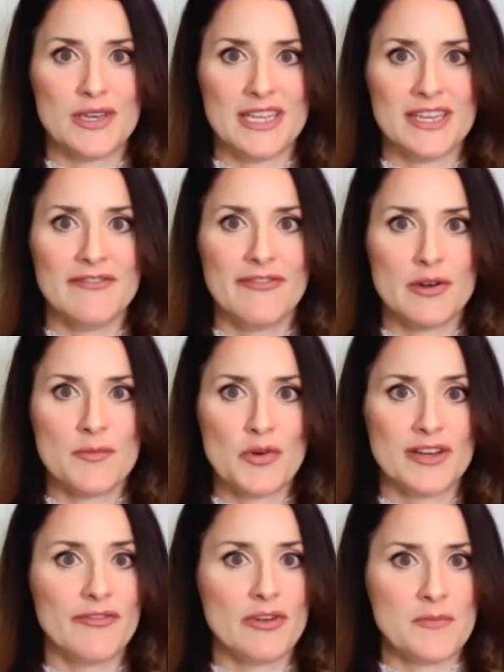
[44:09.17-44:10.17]
debuts
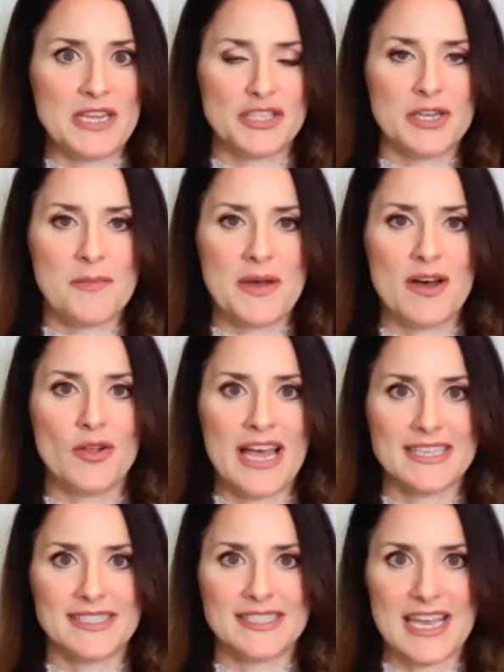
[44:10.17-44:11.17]
on October
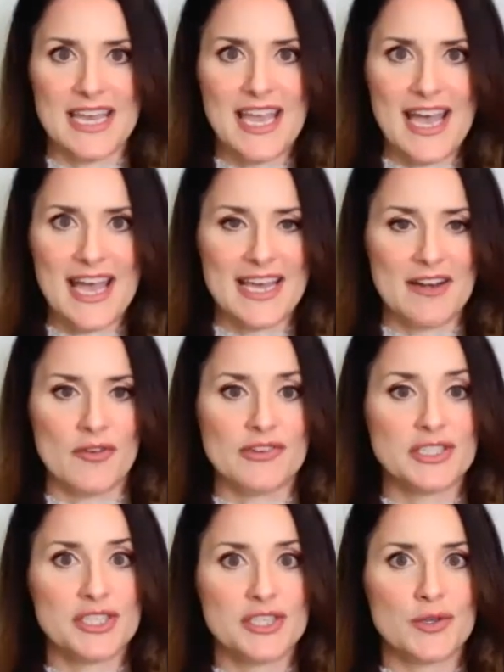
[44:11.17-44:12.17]
twenty-first,
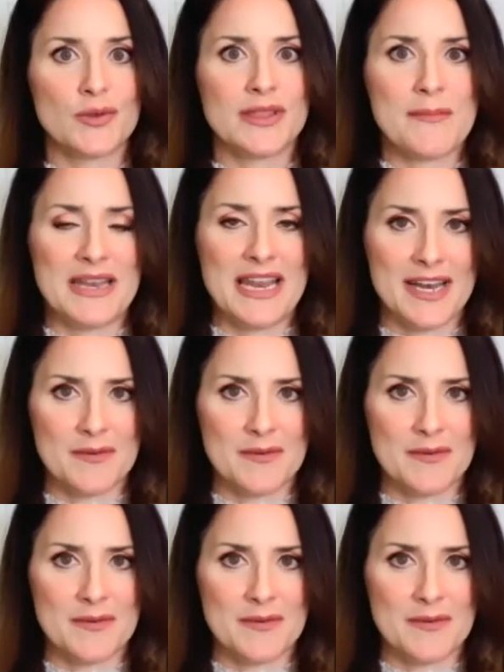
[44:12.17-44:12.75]
so tune in.